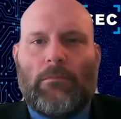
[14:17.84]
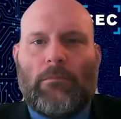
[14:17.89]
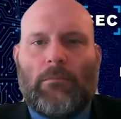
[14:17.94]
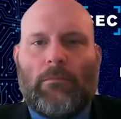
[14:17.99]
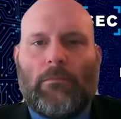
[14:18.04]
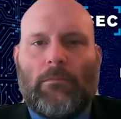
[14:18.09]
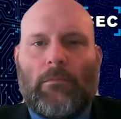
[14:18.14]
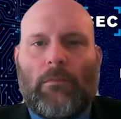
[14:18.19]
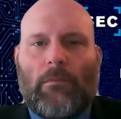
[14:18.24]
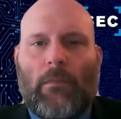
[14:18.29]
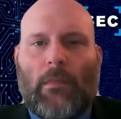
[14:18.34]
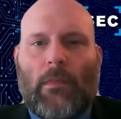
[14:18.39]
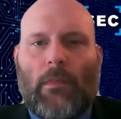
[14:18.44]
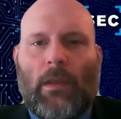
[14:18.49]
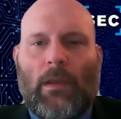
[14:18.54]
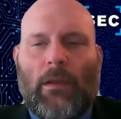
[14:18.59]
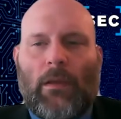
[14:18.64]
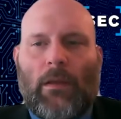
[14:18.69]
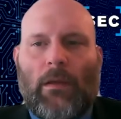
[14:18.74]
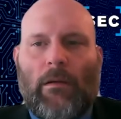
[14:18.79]

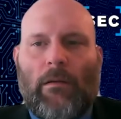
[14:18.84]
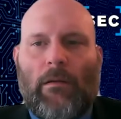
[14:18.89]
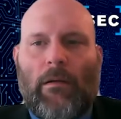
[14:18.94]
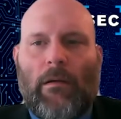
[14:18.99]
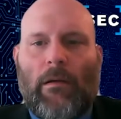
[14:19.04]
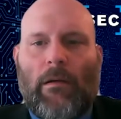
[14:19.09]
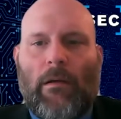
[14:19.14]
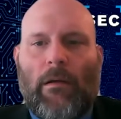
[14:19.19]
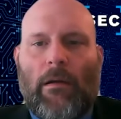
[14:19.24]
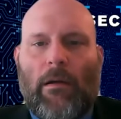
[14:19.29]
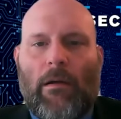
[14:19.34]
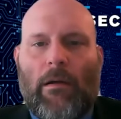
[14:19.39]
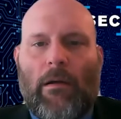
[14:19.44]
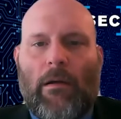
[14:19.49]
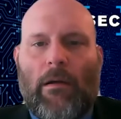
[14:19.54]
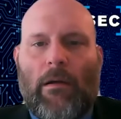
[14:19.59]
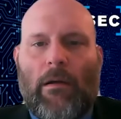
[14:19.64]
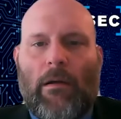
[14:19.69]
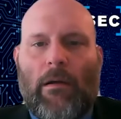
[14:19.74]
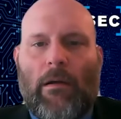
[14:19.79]

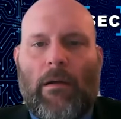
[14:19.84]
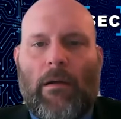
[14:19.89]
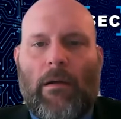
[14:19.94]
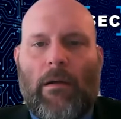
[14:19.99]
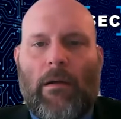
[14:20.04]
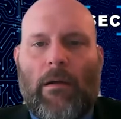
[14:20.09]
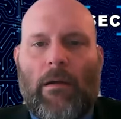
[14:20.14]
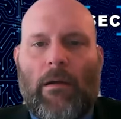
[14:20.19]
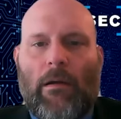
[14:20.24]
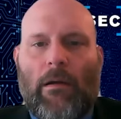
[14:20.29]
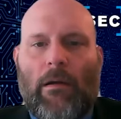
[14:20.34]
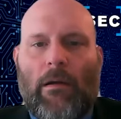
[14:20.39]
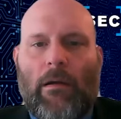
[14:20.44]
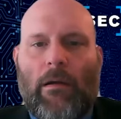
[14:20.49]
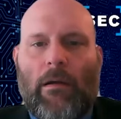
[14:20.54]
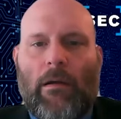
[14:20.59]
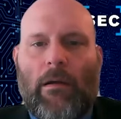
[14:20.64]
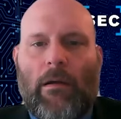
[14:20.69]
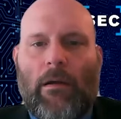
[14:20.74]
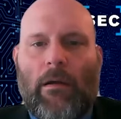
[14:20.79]

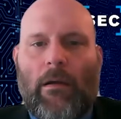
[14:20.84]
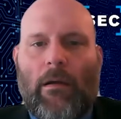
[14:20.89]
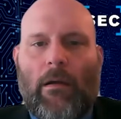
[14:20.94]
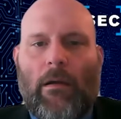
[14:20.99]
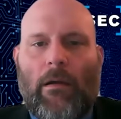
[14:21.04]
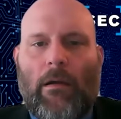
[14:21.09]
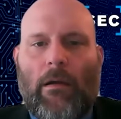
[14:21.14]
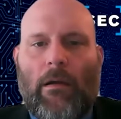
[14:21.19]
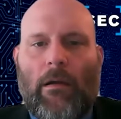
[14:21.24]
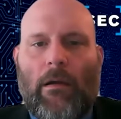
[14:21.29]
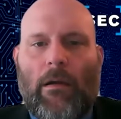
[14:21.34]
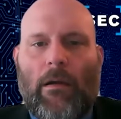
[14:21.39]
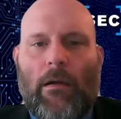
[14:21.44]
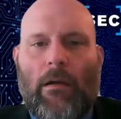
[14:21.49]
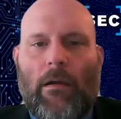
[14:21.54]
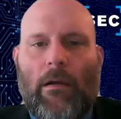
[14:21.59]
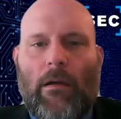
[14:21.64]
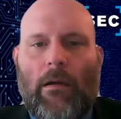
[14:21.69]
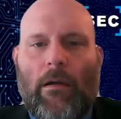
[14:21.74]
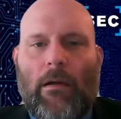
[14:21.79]

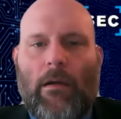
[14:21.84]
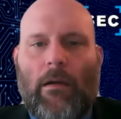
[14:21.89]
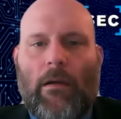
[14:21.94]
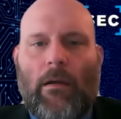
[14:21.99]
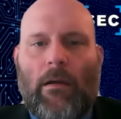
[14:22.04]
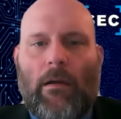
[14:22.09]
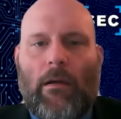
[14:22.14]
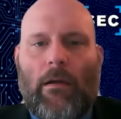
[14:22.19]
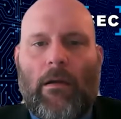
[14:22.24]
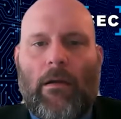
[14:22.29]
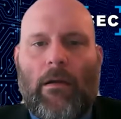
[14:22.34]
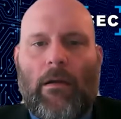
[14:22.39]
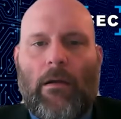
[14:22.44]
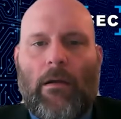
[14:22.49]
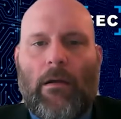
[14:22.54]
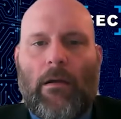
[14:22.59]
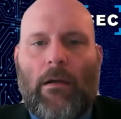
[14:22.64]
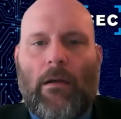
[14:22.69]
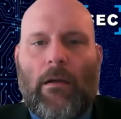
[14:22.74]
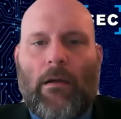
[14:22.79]

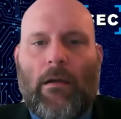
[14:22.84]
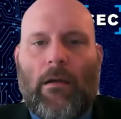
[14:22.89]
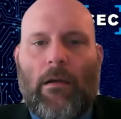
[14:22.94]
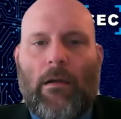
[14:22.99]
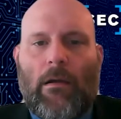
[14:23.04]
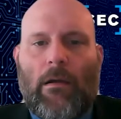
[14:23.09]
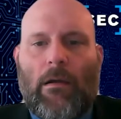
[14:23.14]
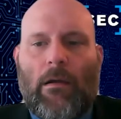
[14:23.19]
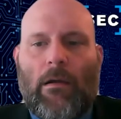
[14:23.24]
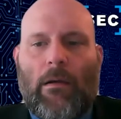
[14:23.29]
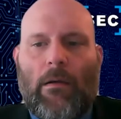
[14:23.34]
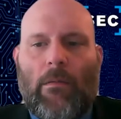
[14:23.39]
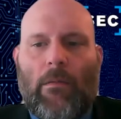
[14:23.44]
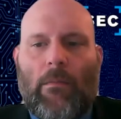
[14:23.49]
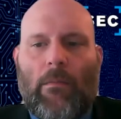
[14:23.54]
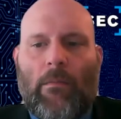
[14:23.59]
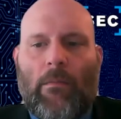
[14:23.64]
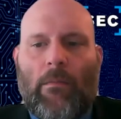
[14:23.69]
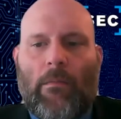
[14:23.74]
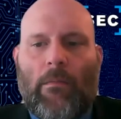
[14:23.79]

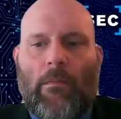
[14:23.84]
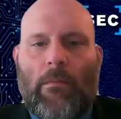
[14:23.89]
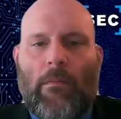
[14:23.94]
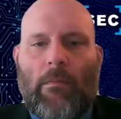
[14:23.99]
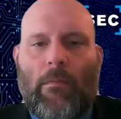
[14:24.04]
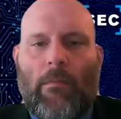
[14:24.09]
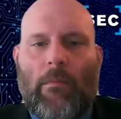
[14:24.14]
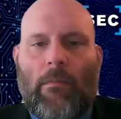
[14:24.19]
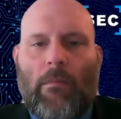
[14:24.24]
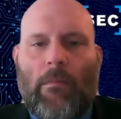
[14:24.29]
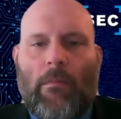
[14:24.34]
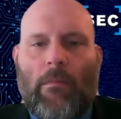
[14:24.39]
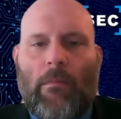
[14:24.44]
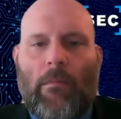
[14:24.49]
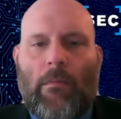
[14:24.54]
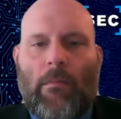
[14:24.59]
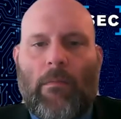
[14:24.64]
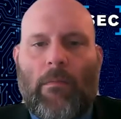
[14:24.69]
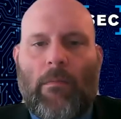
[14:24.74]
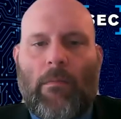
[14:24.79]

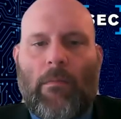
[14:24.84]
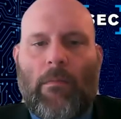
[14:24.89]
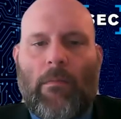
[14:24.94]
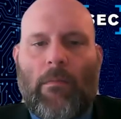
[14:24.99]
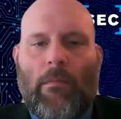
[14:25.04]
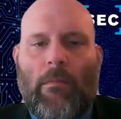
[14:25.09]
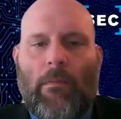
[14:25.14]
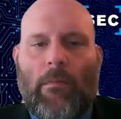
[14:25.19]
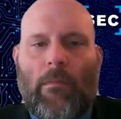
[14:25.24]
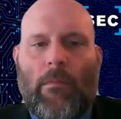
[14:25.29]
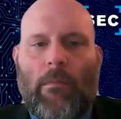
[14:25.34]
No words are spoken by the person on screen.